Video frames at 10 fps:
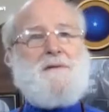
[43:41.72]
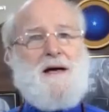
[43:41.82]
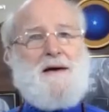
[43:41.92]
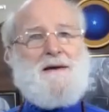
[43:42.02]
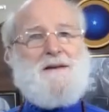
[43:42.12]

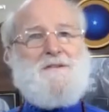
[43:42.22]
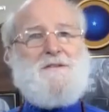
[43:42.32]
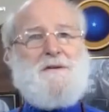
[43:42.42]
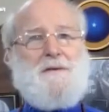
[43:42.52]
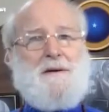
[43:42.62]
light and
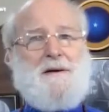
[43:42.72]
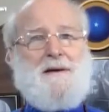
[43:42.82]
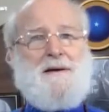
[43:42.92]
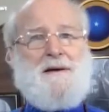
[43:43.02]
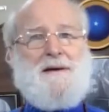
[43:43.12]
joy.
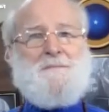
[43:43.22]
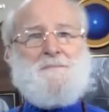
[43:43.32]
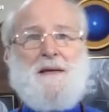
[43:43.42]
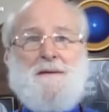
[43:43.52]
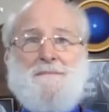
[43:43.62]

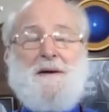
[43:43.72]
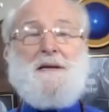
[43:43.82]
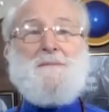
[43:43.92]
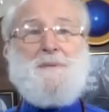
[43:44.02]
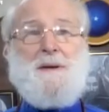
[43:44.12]

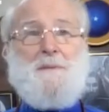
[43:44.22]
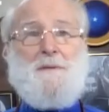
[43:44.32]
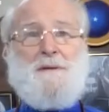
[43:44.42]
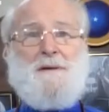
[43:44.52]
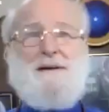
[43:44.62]
Many
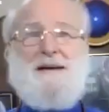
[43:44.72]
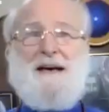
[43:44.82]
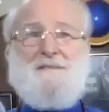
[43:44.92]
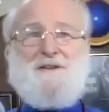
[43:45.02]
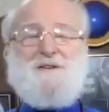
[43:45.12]
people
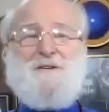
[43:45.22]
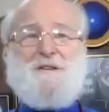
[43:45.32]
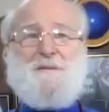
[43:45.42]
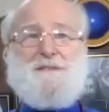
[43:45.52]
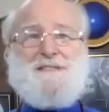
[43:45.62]
have attuned
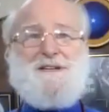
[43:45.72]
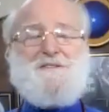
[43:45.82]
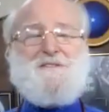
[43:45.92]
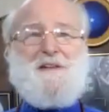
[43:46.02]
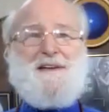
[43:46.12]

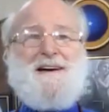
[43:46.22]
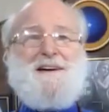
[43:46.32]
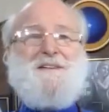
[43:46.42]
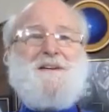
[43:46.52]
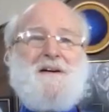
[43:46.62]
themselves to the
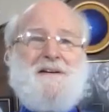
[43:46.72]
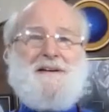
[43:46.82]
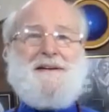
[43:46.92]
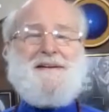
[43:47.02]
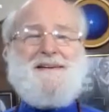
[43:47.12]
other
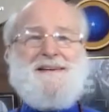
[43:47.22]
current,